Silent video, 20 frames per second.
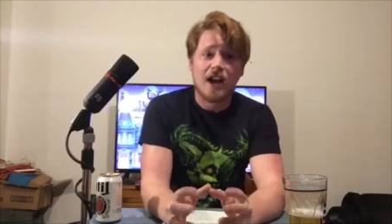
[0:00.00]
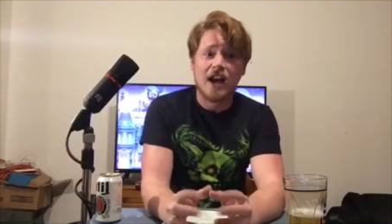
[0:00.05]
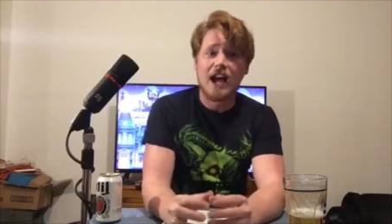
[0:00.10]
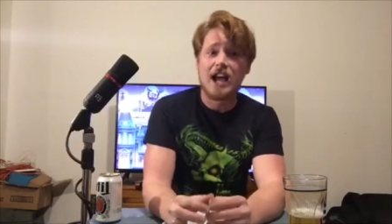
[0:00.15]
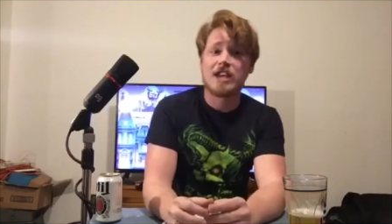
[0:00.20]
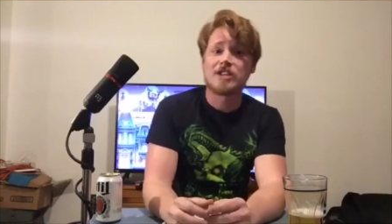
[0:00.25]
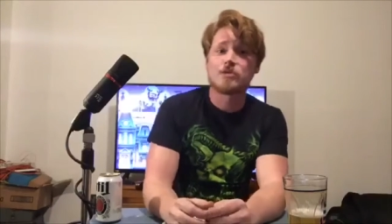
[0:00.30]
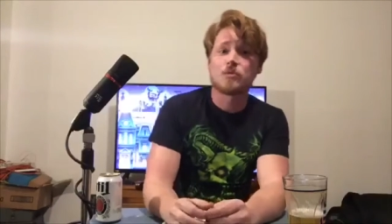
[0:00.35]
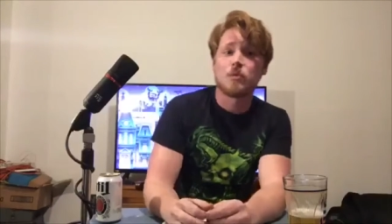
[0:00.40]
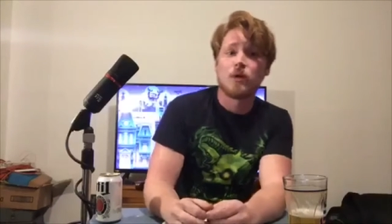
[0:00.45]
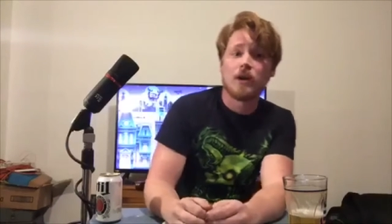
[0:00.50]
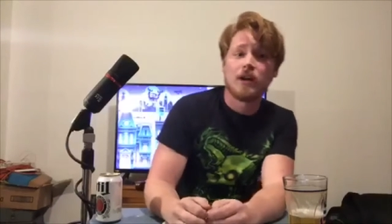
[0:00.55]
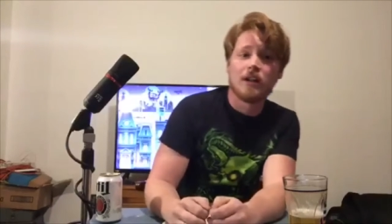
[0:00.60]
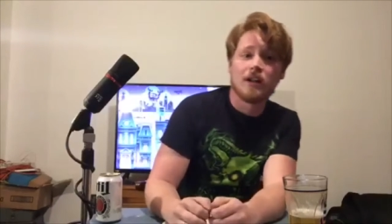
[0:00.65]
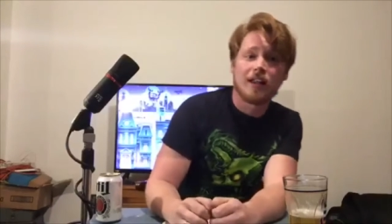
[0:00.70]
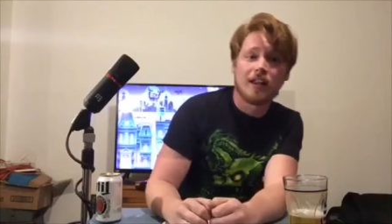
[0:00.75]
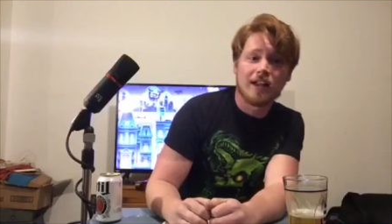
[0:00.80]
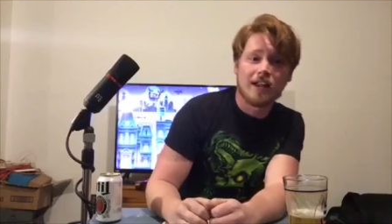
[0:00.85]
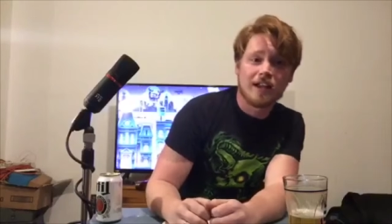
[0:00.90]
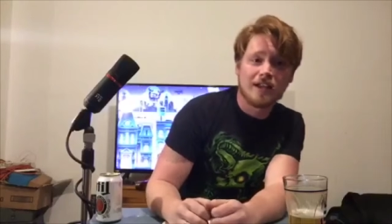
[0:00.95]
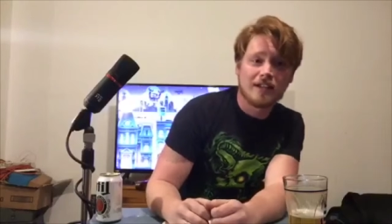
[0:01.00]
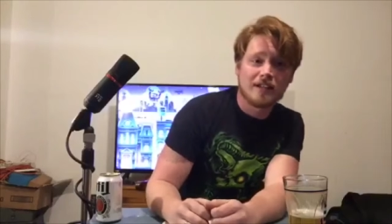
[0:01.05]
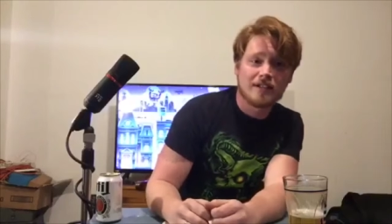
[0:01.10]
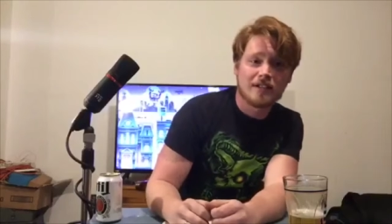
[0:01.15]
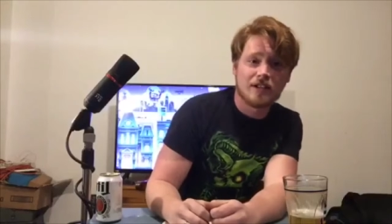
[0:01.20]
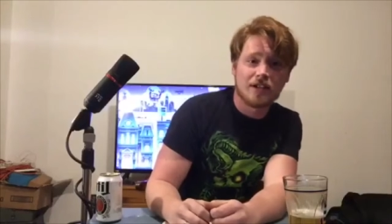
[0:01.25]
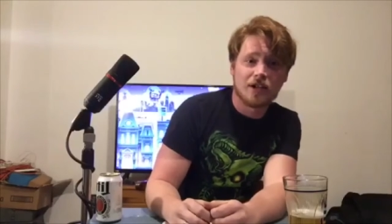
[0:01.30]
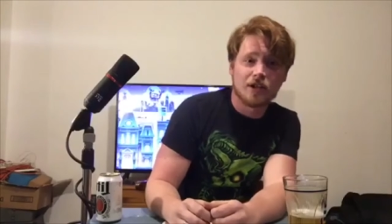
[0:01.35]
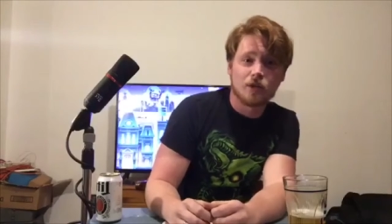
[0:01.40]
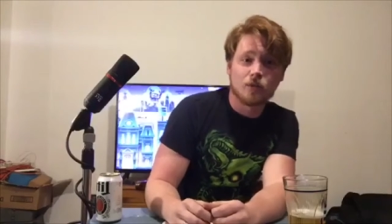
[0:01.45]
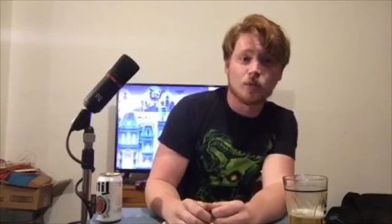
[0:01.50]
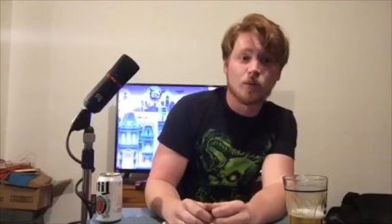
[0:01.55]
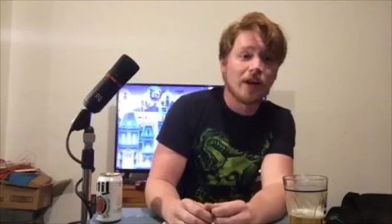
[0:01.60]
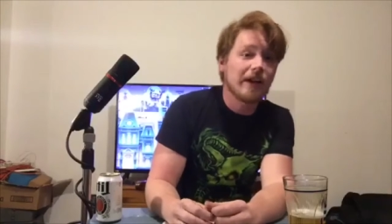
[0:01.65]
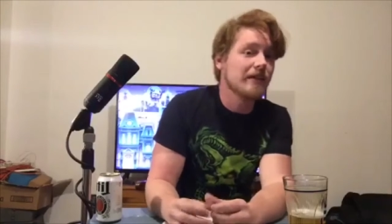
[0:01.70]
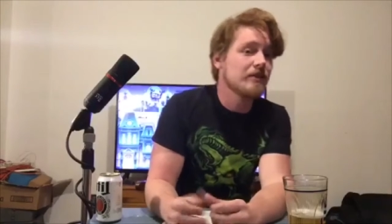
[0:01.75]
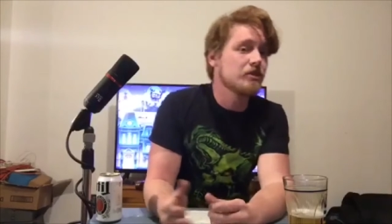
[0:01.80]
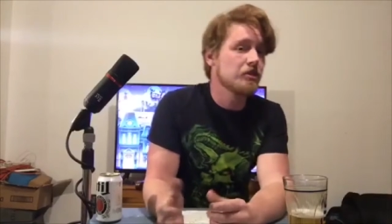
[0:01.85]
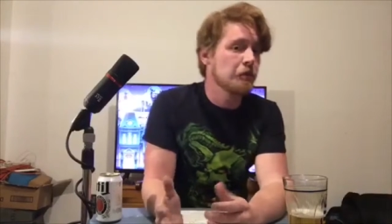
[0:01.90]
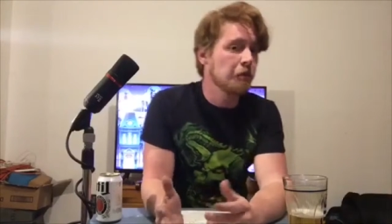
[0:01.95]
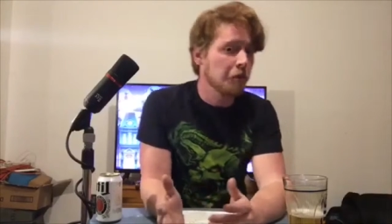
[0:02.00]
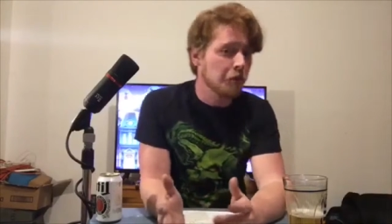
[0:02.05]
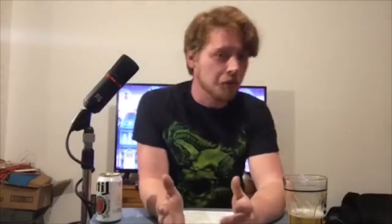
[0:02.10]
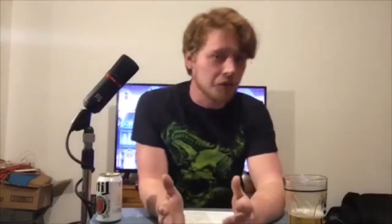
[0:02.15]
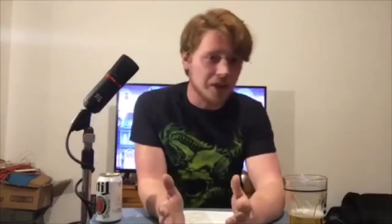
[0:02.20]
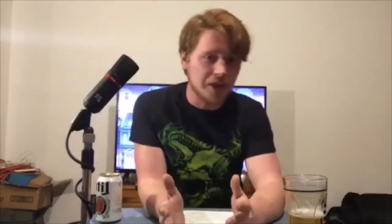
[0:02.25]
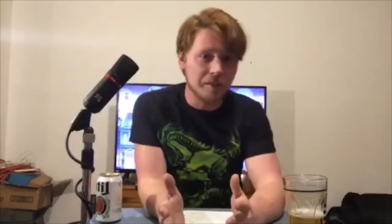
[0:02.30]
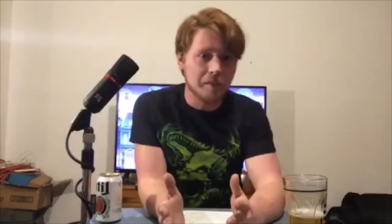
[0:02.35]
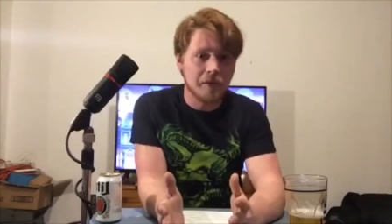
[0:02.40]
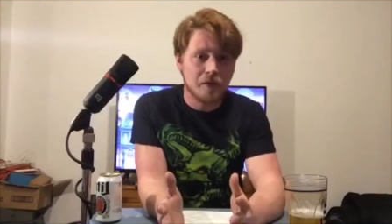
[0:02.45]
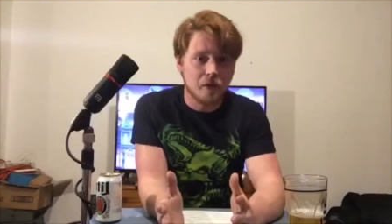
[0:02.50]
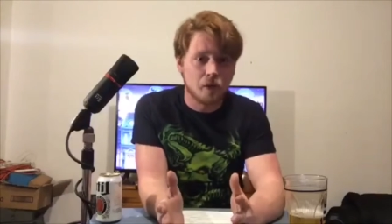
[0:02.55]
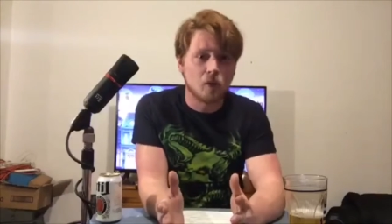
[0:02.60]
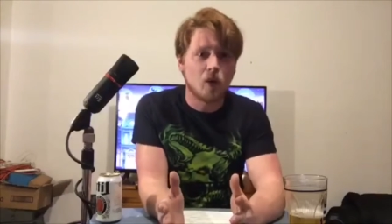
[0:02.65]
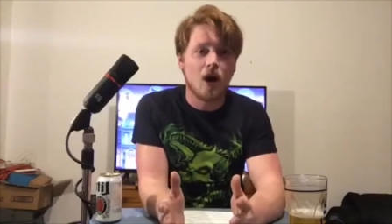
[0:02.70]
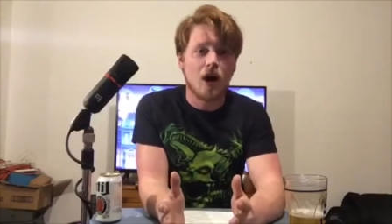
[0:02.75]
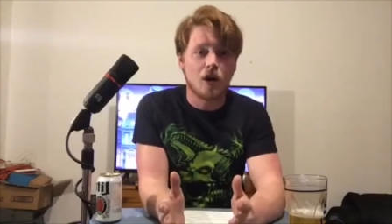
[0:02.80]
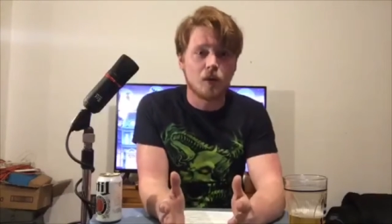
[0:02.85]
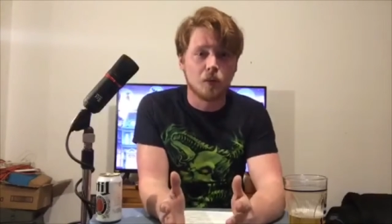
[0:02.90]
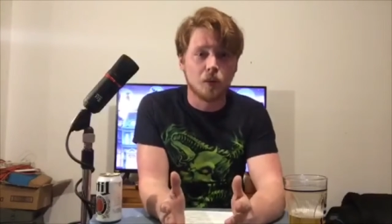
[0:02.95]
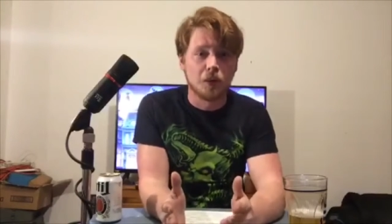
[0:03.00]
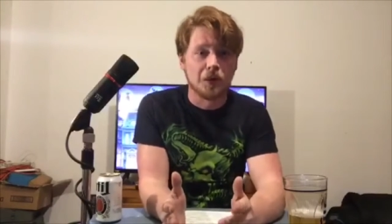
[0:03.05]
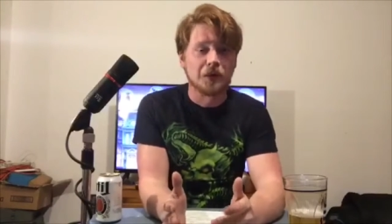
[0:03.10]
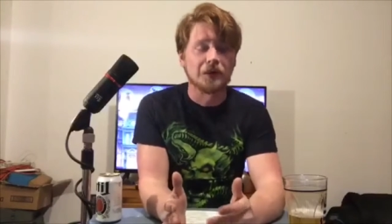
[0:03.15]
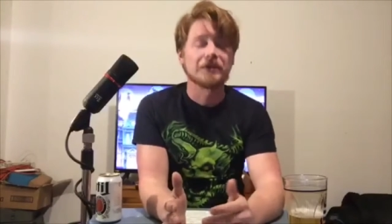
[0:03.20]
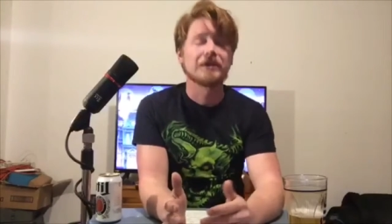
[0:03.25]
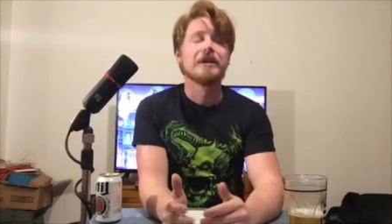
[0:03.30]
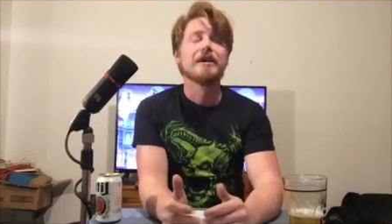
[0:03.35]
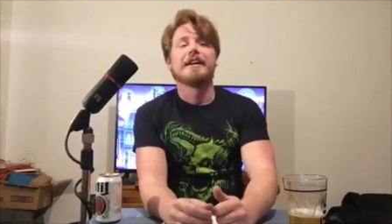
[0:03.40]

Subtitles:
as well as their reign supreme in the rock world.